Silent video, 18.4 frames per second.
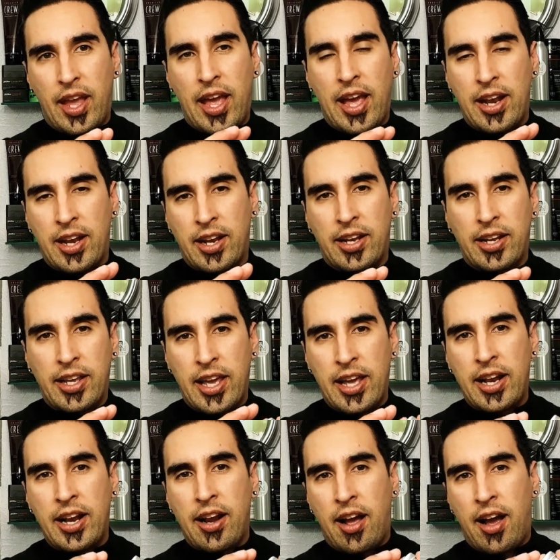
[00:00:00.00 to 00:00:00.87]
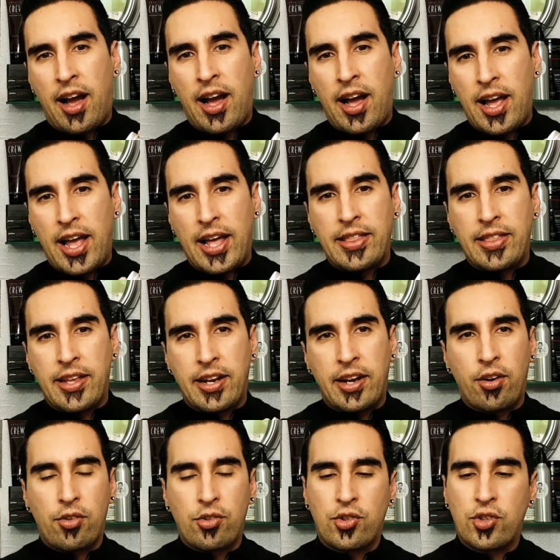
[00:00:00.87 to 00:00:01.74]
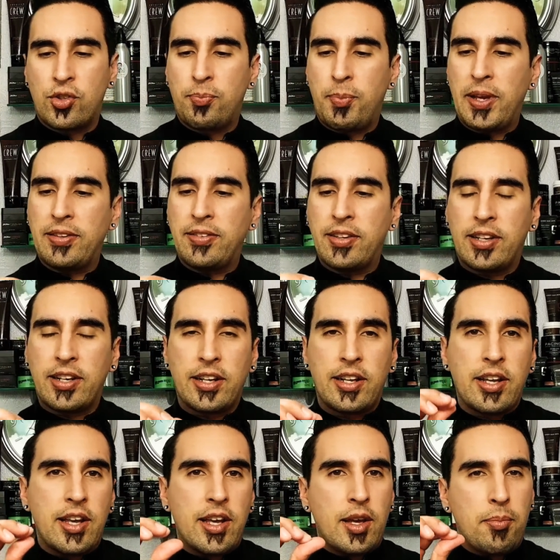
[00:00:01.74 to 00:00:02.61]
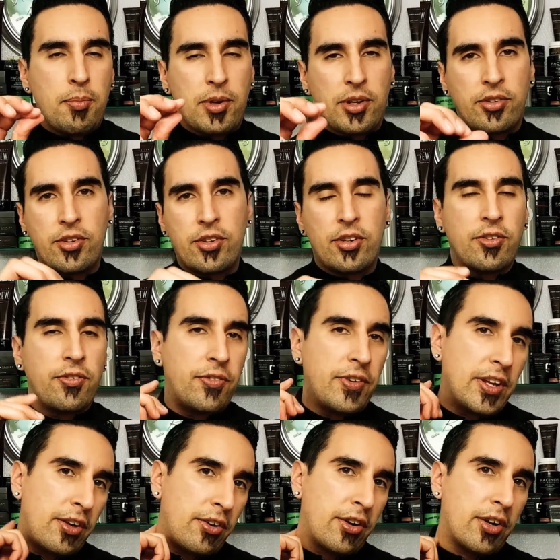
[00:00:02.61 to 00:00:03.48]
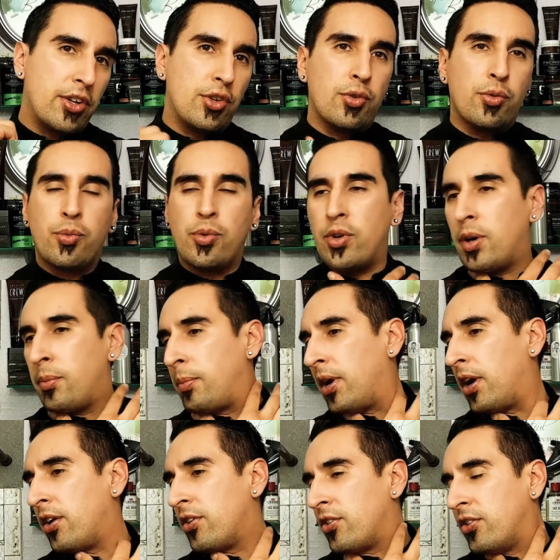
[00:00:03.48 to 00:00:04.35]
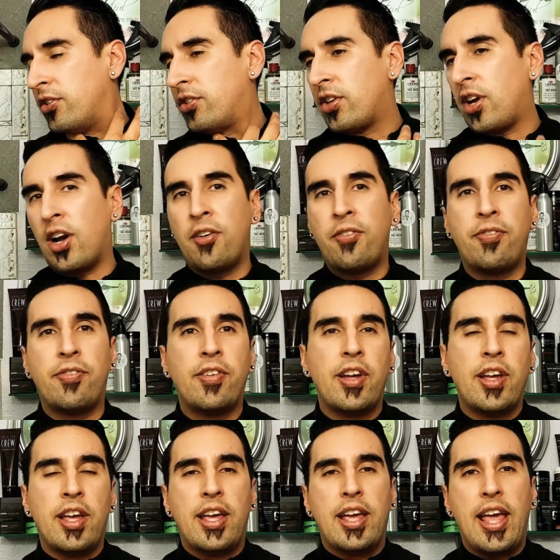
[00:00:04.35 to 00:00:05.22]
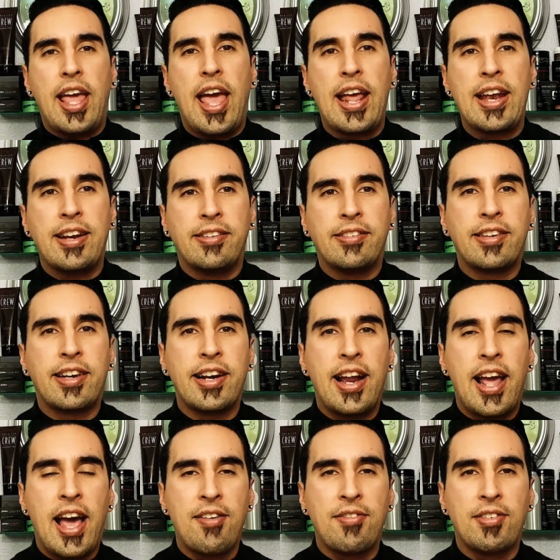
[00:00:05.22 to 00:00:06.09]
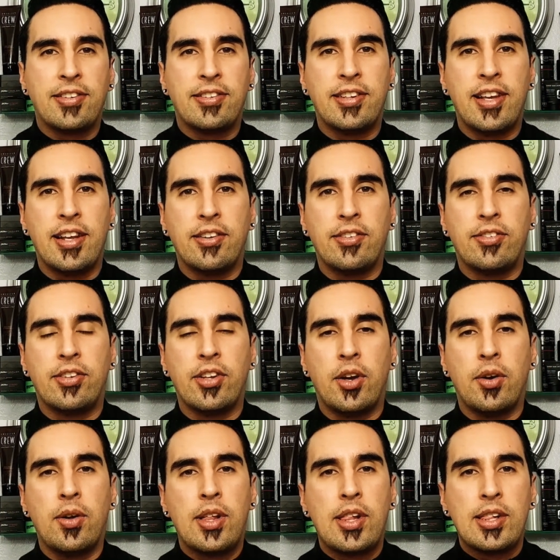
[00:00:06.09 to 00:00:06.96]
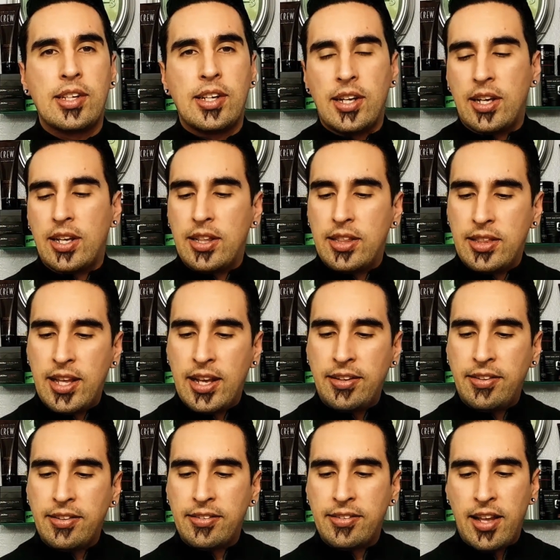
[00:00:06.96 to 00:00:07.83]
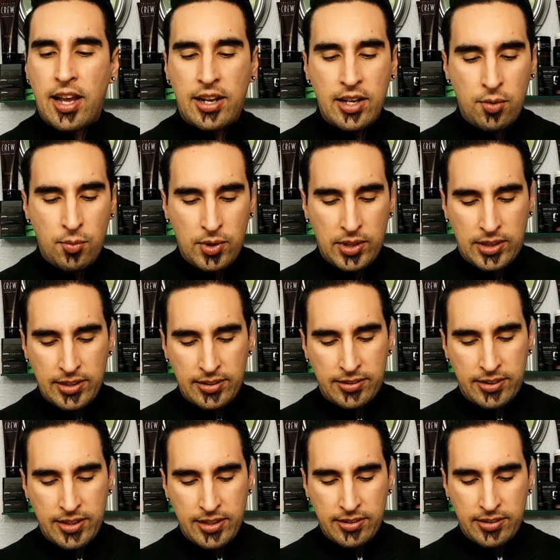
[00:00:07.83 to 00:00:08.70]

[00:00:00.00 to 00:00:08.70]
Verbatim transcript: and uh, get it hot and then it'll just basically melt in your finger and you rub it on yourself and it's gonna have a scent so that's exactly what this